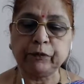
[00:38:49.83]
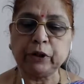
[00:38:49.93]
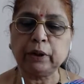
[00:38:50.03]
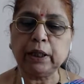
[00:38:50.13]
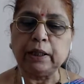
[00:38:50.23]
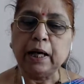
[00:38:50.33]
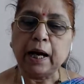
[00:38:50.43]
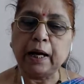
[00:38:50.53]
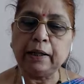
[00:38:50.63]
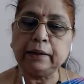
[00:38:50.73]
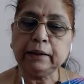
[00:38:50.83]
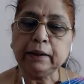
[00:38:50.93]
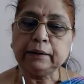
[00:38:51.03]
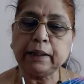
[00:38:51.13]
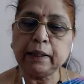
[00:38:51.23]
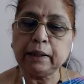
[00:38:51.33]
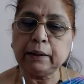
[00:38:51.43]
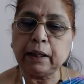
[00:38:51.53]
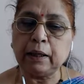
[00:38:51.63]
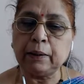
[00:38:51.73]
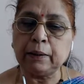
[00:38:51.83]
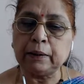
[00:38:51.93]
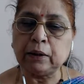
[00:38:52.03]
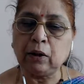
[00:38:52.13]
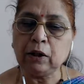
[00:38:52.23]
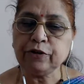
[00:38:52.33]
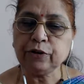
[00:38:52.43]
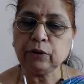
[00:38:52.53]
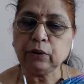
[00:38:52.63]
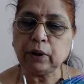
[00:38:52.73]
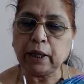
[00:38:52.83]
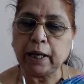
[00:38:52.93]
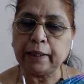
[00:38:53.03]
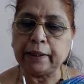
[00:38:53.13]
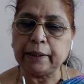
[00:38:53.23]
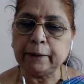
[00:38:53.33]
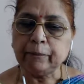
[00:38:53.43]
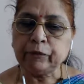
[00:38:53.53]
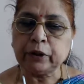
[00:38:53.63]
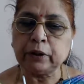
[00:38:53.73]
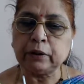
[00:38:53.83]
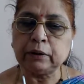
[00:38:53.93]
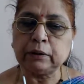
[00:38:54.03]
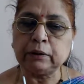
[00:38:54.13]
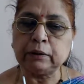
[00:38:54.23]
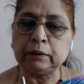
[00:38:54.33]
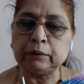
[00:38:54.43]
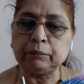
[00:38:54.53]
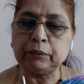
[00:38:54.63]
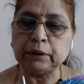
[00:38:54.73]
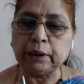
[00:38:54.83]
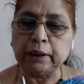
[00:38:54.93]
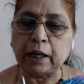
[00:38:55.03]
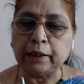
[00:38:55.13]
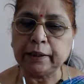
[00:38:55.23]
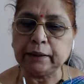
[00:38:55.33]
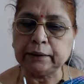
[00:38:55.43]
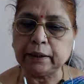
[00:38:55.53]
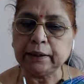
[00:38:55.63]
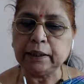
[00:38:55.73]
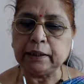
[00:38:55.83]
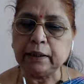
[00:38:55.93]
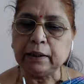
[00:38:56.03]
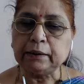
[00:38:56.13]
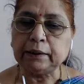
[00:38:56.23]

Okay, and they also added in Article 13,